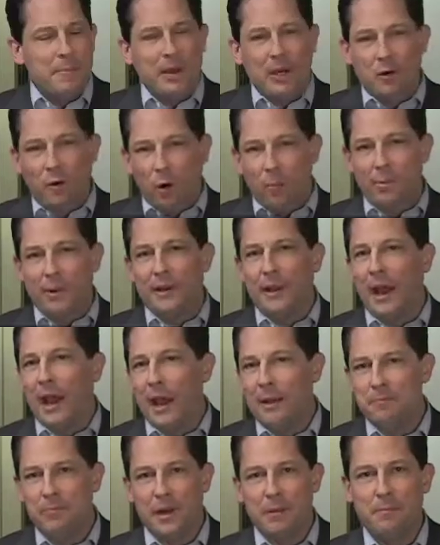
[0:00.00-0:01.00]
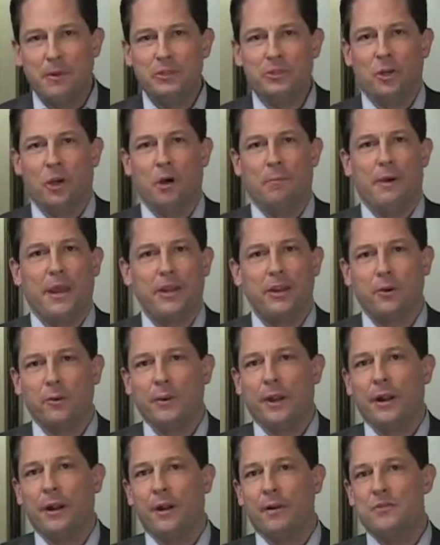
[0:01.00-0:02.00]
I've been a corporate guy pretty much all my
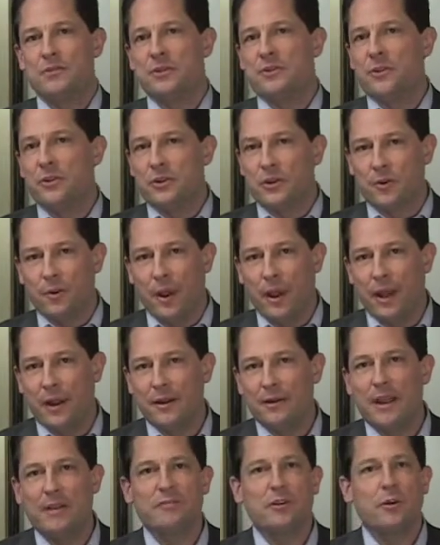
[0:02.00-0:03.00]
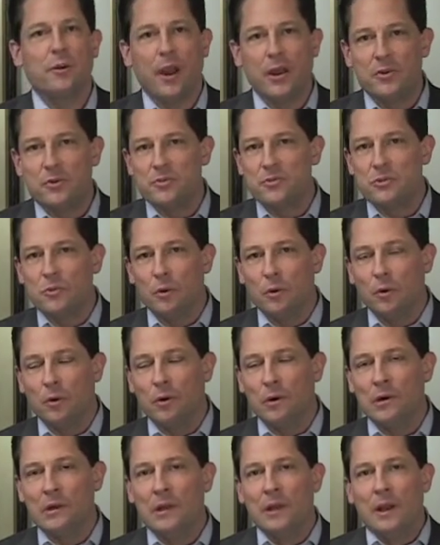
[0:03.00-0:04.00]
career since undergrad and after graduate
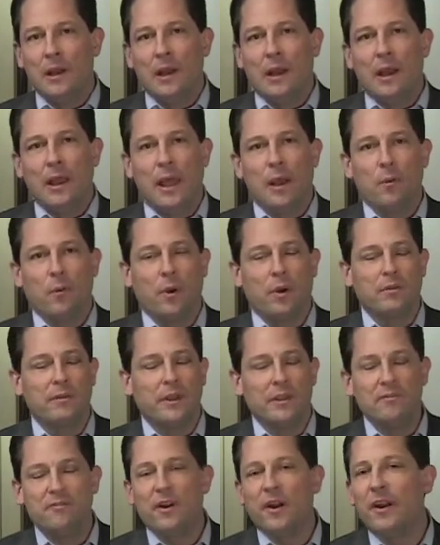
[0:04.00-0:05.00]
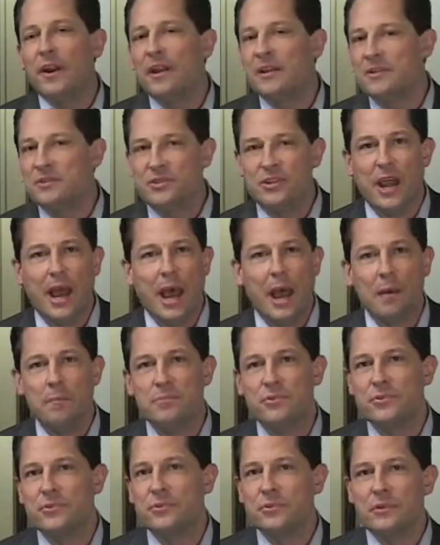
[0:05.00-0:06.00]
school, and worked in various
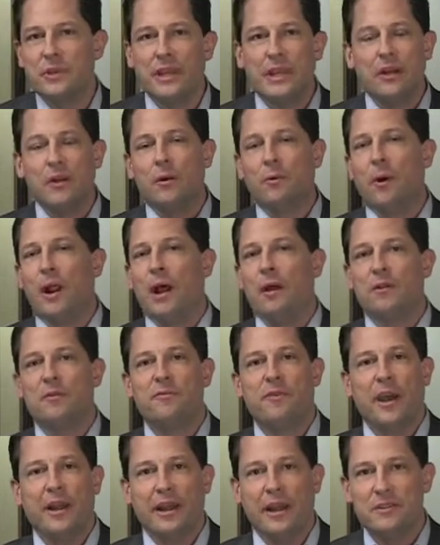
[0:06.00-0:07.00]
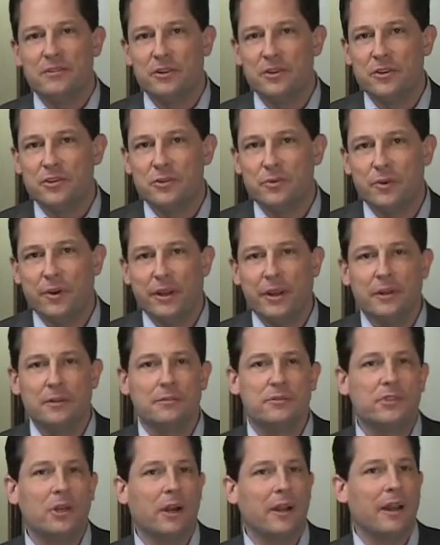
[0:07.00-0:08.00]
jobs in and around the finance
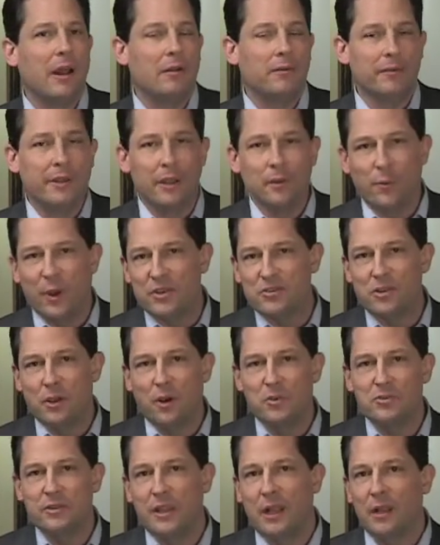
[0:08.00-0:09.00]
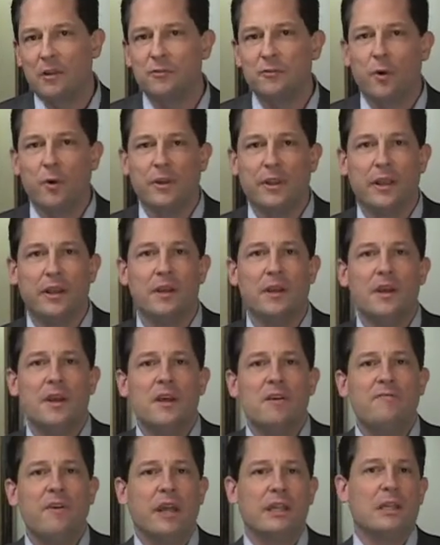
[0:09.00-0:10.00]
industry. Started out in the West Coast of California,
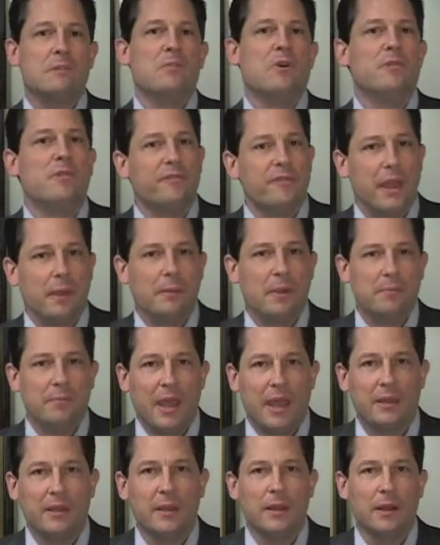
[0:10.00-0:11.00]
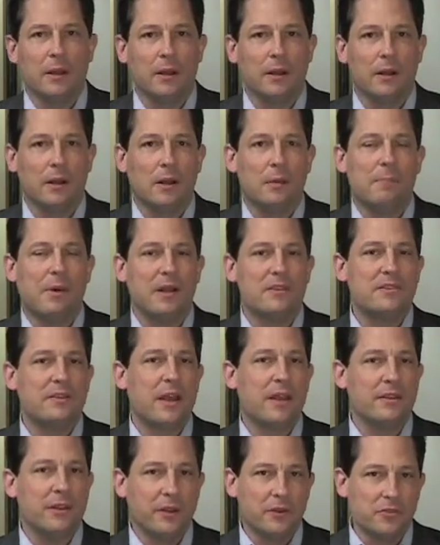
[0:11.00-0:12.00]
finally moved the family back here about
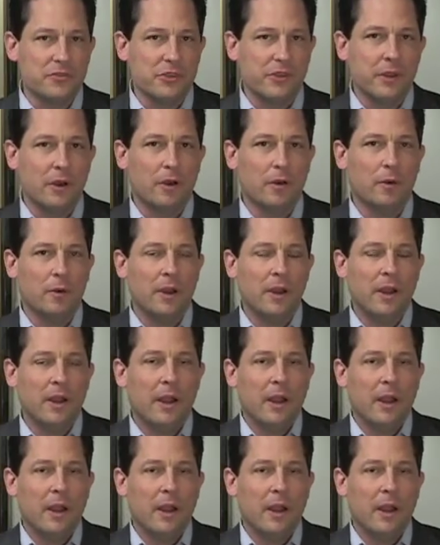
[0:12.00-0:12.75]
10 years ago,